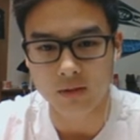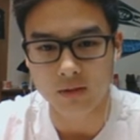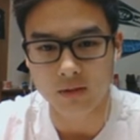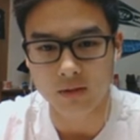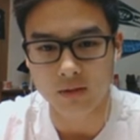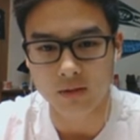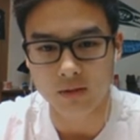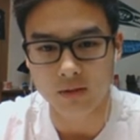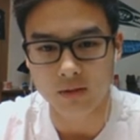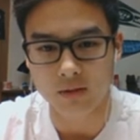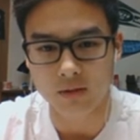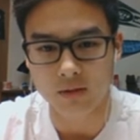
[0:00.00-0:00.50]

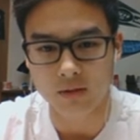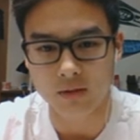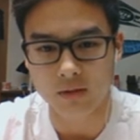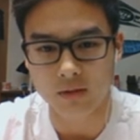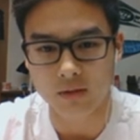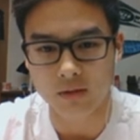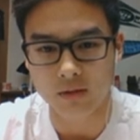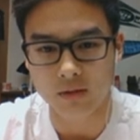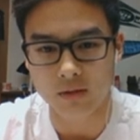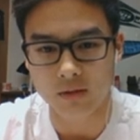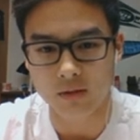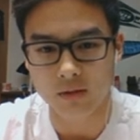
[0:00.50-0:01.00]

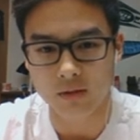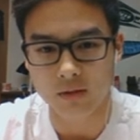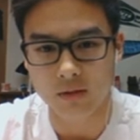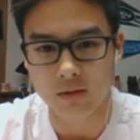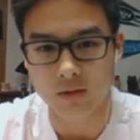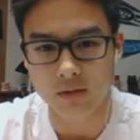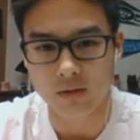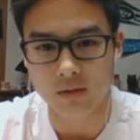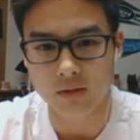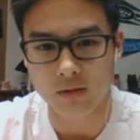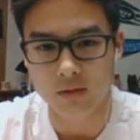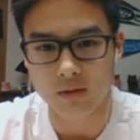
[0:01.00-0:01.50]

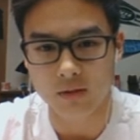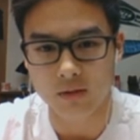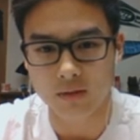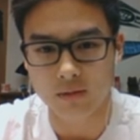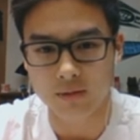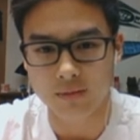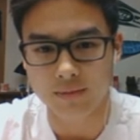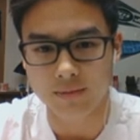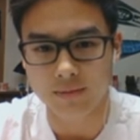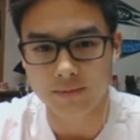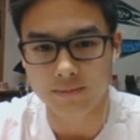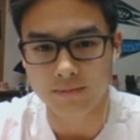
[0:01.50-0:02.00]

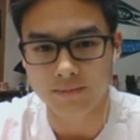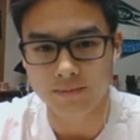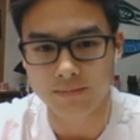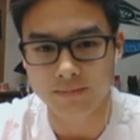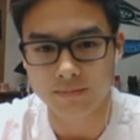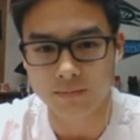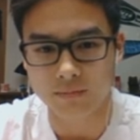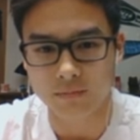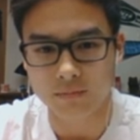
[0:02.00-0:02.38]
[no speech]